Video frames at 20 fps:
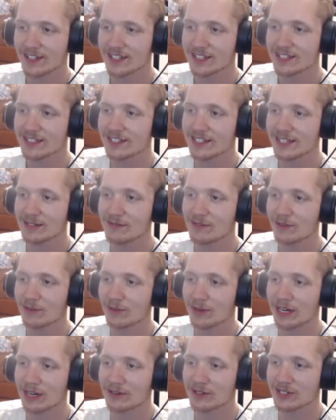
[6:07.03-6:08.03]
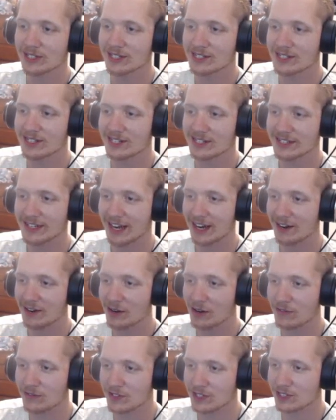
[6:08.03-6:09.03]
See, what I was going to say is I don't
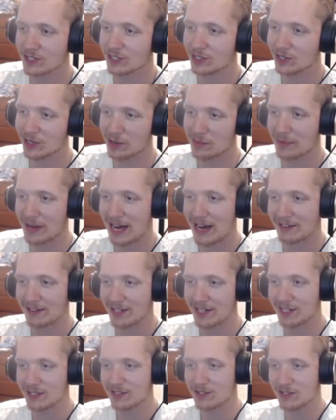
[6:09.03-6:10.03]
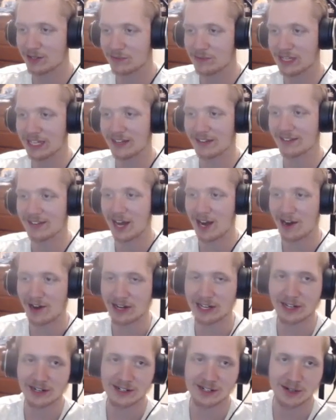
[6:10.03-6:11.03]
know if it's good or bad that it took me an entire
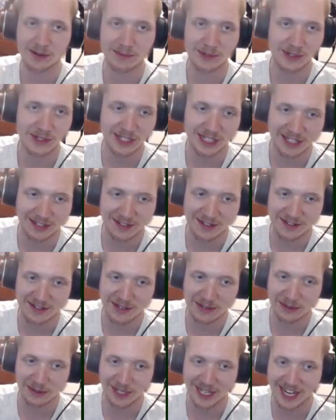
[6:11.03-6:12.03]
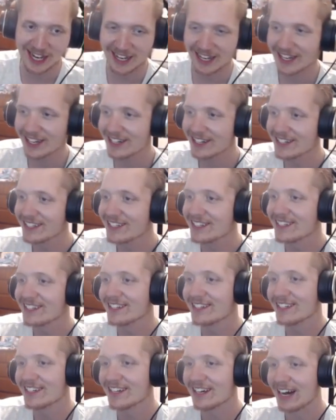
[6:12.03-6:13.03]
year to almost get to 2K.
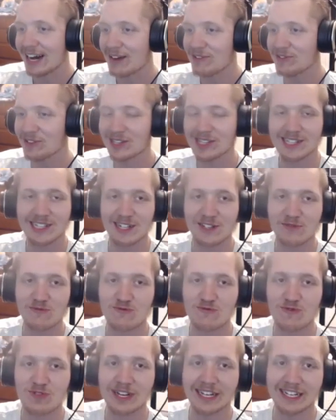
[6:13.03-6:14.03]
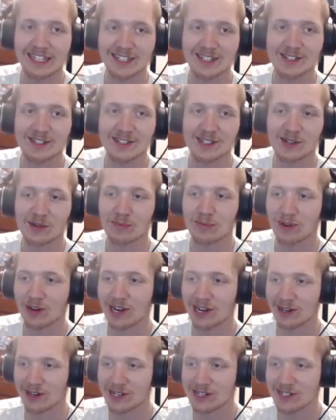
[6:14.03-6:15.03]
I feel like that's really slow
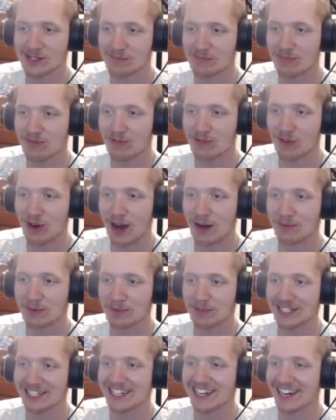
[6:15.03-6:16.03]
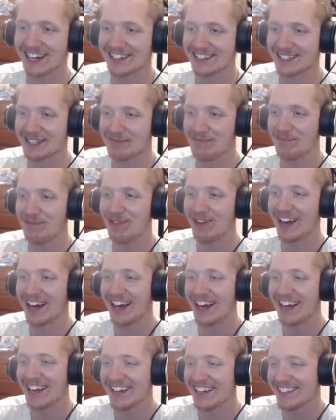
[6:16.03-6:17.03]
progress and probably not the
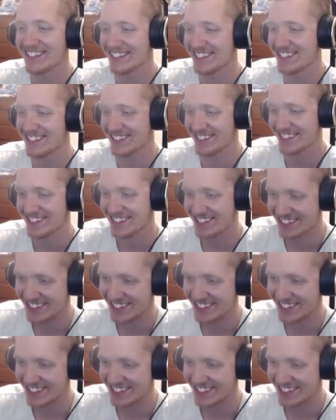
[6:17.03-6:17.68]
best.